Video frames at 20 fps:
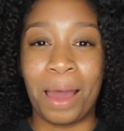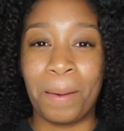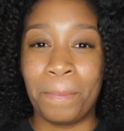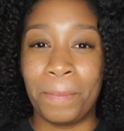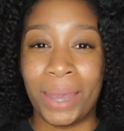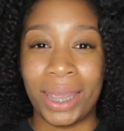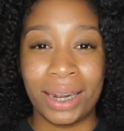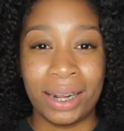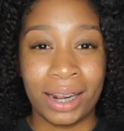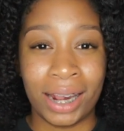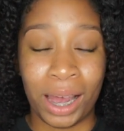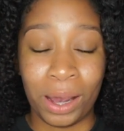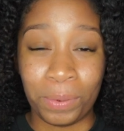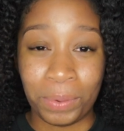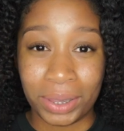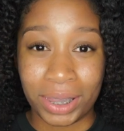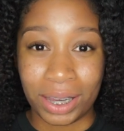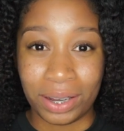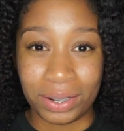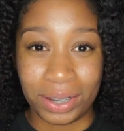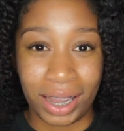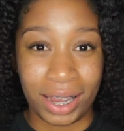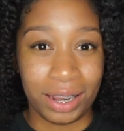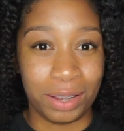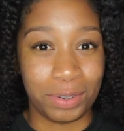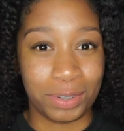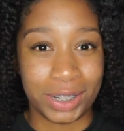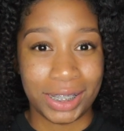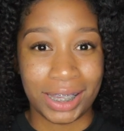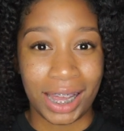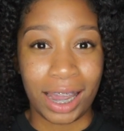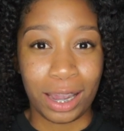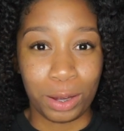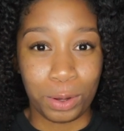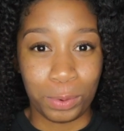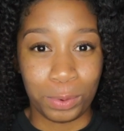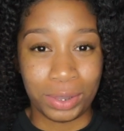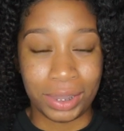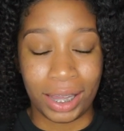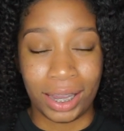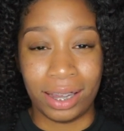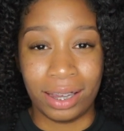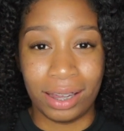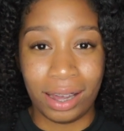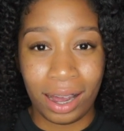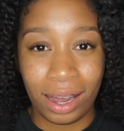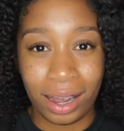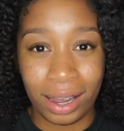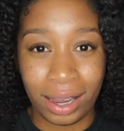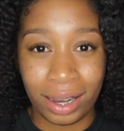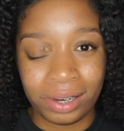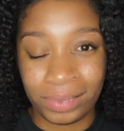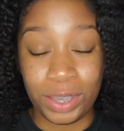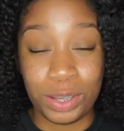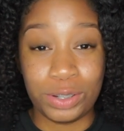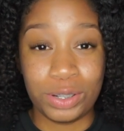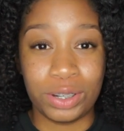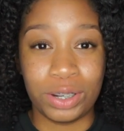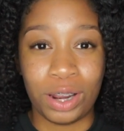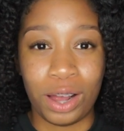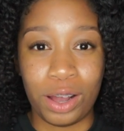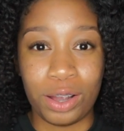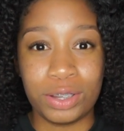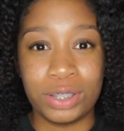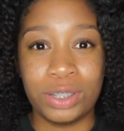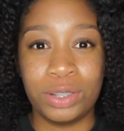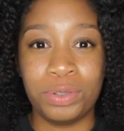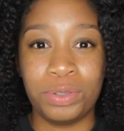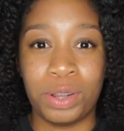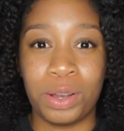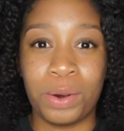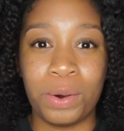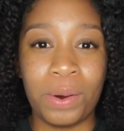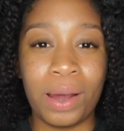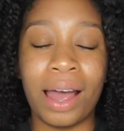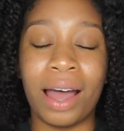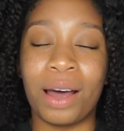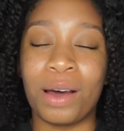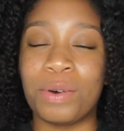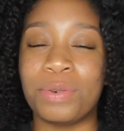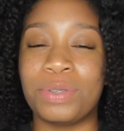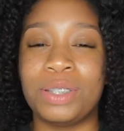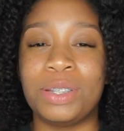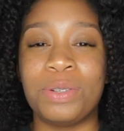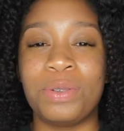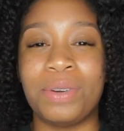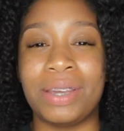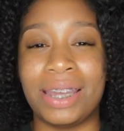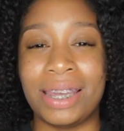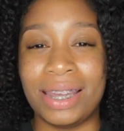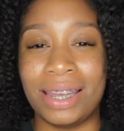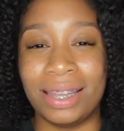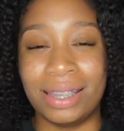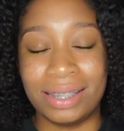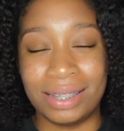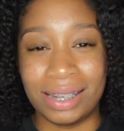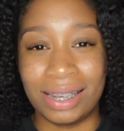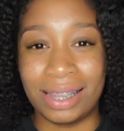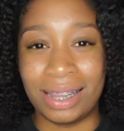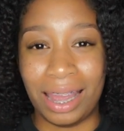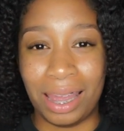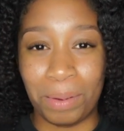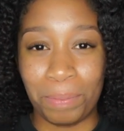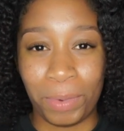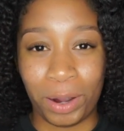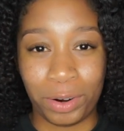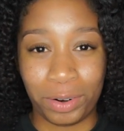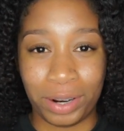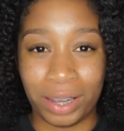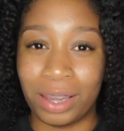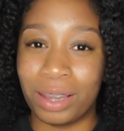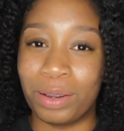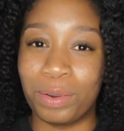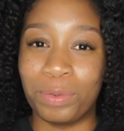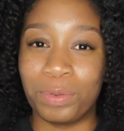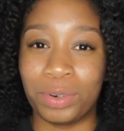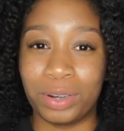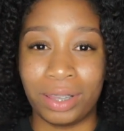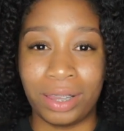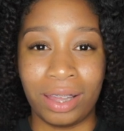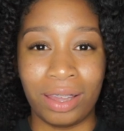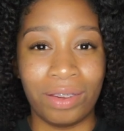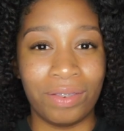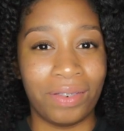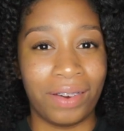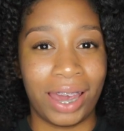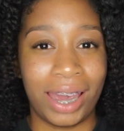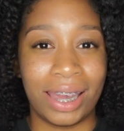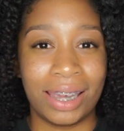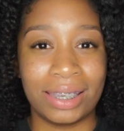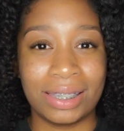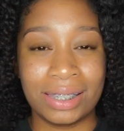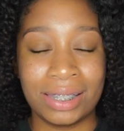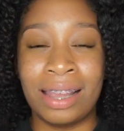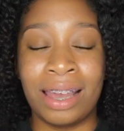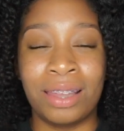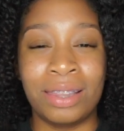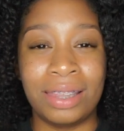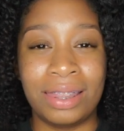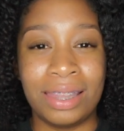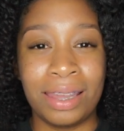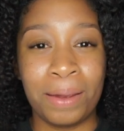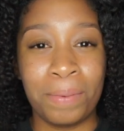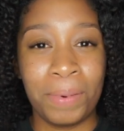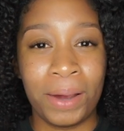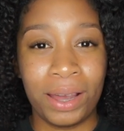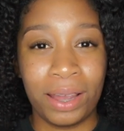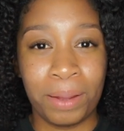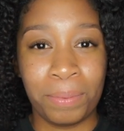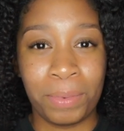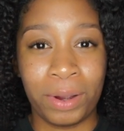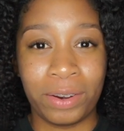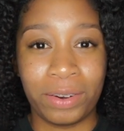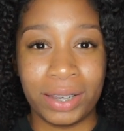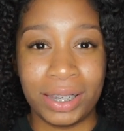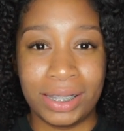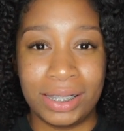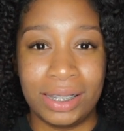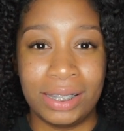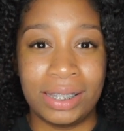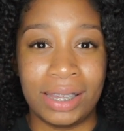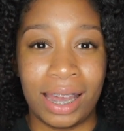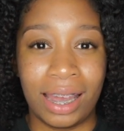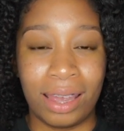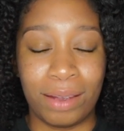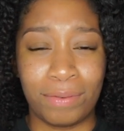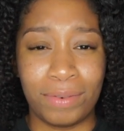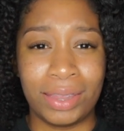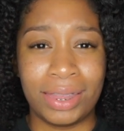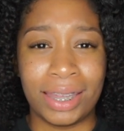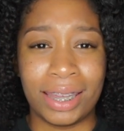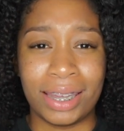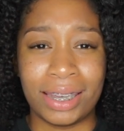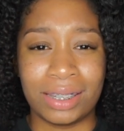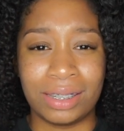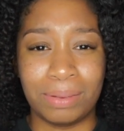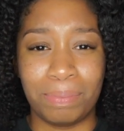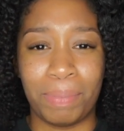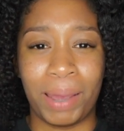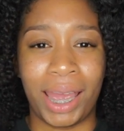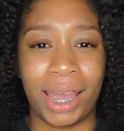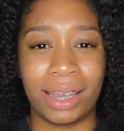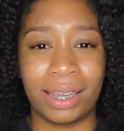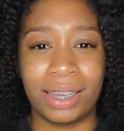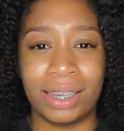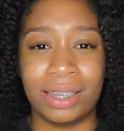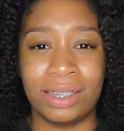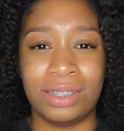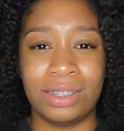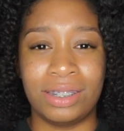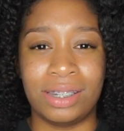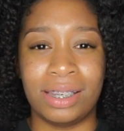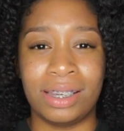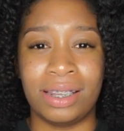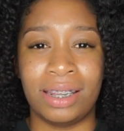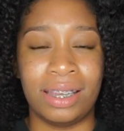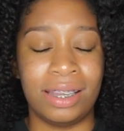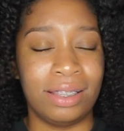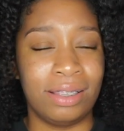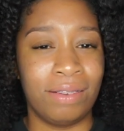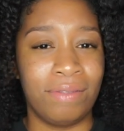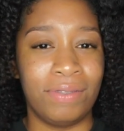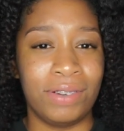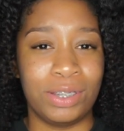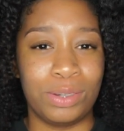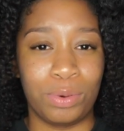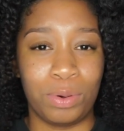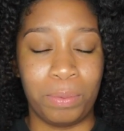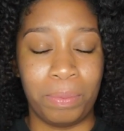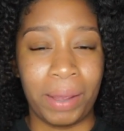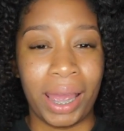I made it out without getting recycled, thank God. You should also know how to eat an MRE really fast. Now the thing about MREs is that everything is packaged in individual